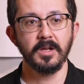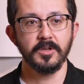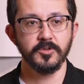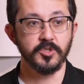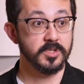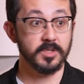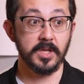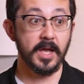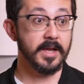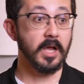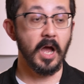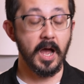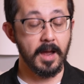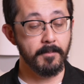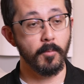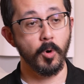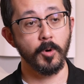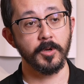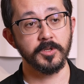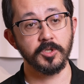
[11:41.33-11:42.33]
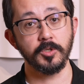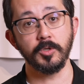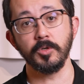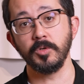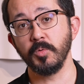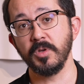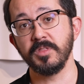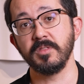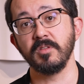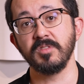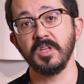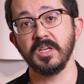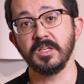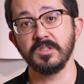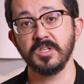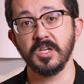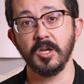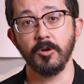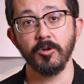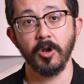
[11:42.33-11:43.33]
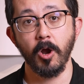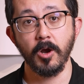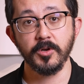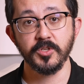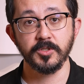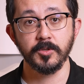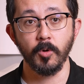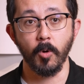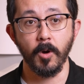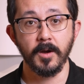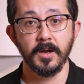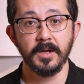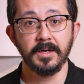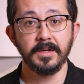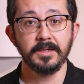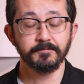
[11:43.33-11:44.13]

just like I'm more attuned with the things here at our store.